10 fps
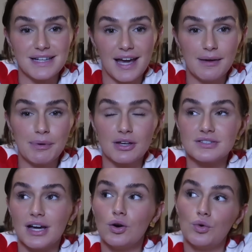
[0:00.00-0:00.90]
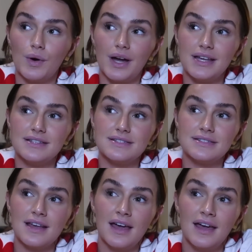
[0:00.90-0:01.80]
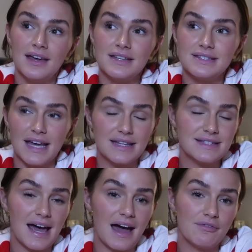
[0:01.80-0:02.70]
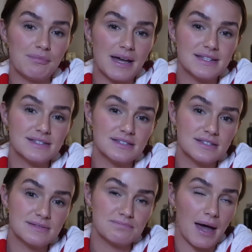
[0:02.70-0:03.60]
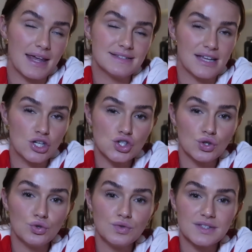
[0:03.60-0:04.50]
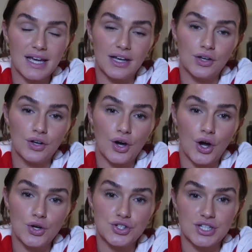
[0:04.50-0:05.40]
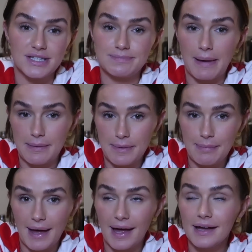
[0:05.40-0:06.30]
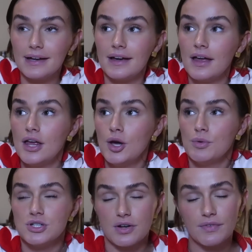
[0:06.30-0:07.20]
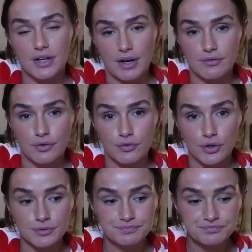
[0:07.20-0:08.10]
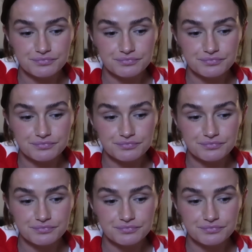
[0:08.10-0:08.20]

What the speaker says: day, because I always tend to have my essentials in Ocean's baby bag, which I'm really grateful for.